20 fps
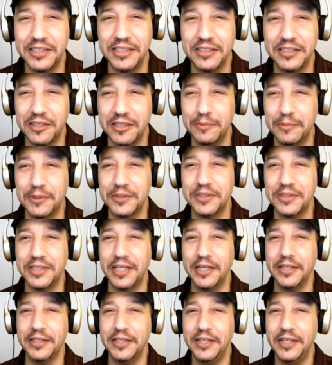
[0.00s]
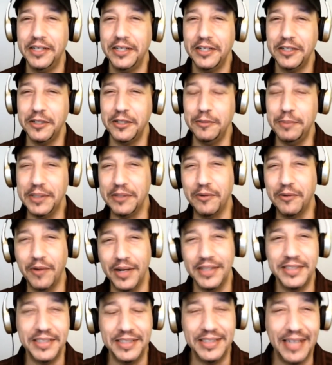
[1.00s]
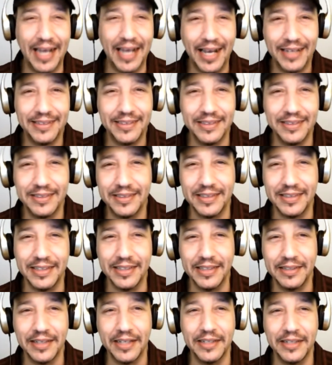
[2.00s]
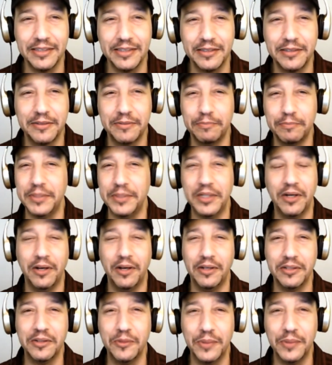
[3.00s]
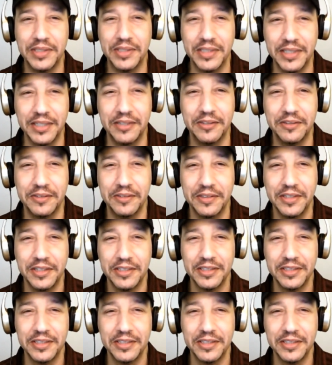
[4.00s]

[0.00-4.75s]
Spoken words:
It's almost like you'd be crazy not to see that it's beyond coincidental.